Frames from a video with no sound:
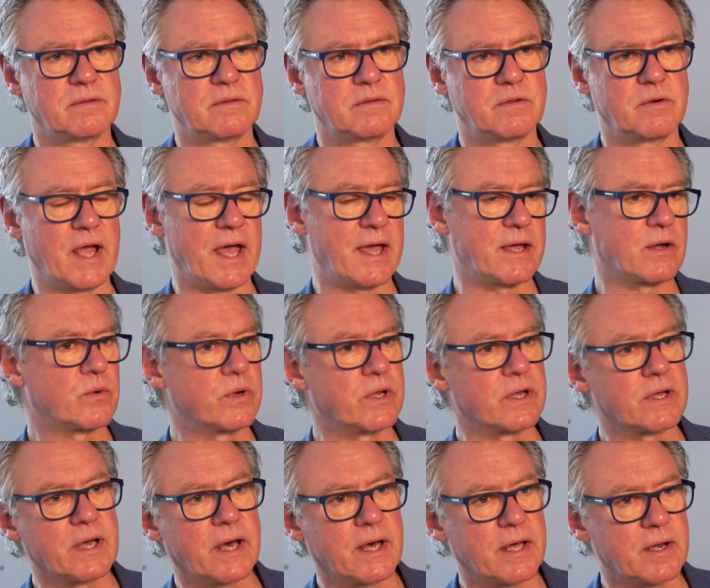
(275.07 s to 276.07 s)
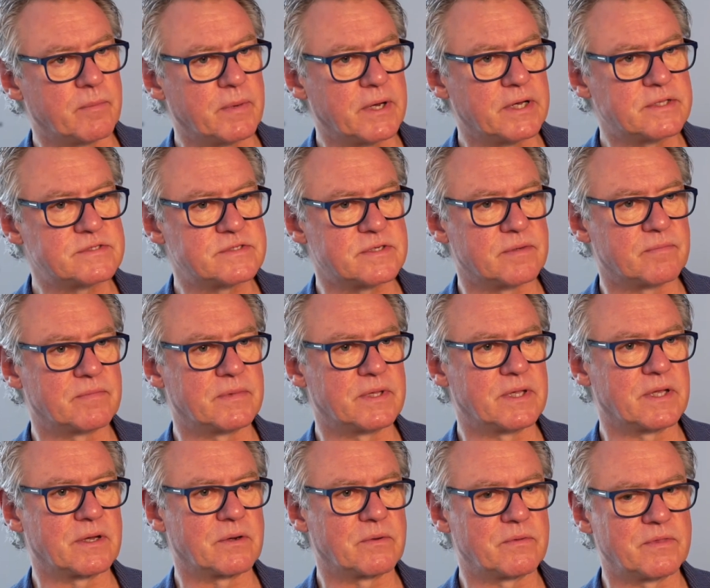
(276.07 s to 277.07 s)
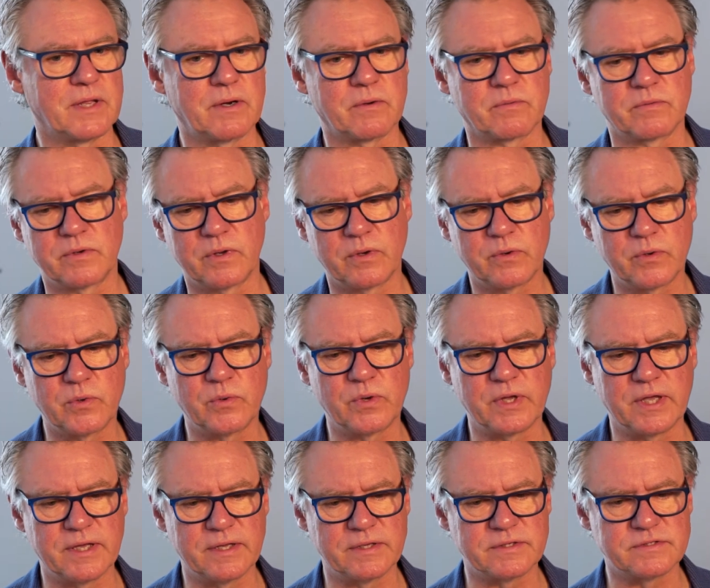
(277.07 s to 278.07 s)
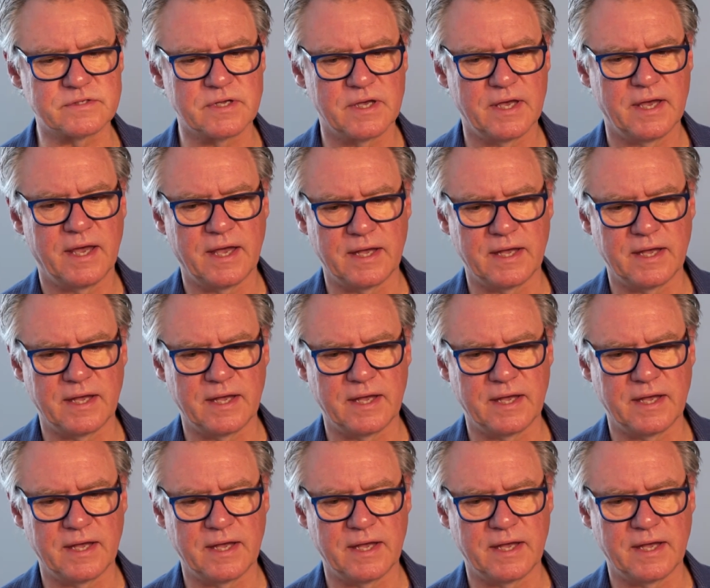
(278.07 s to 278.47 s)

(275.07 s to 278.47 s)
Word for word: They're angry at God about something, or they don't know who He is,